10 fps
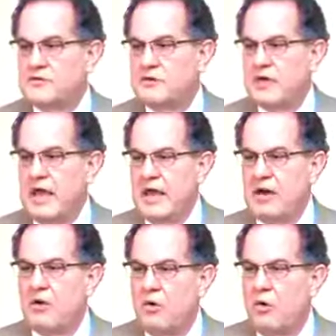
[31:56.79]
You
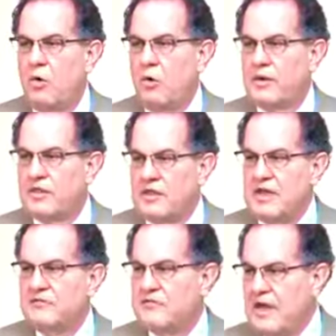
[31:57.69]
can't hold
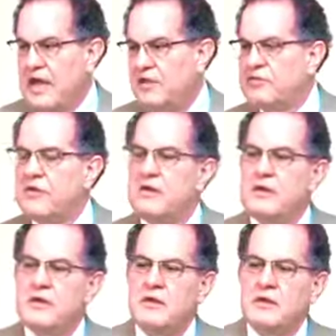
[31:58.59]
the faith
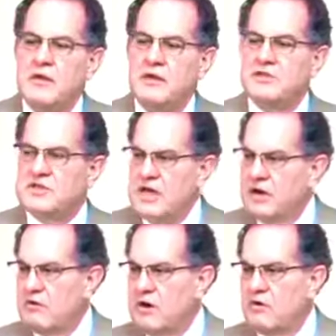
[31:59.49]
in
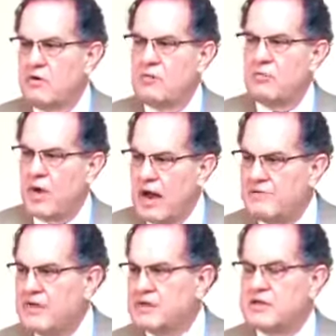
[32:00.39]
secret or in
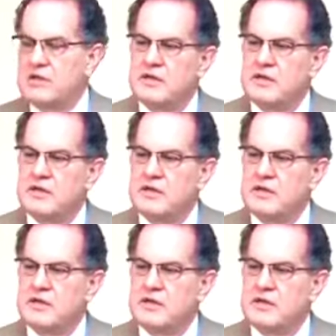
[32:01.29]
private